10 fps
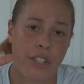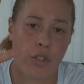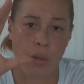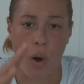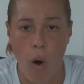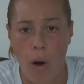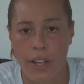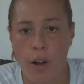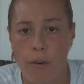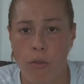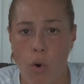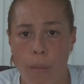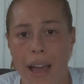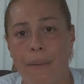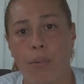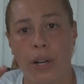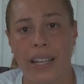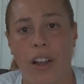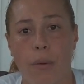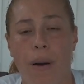into an audio format and
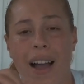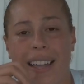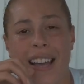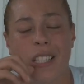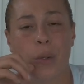putting it on on the podcast.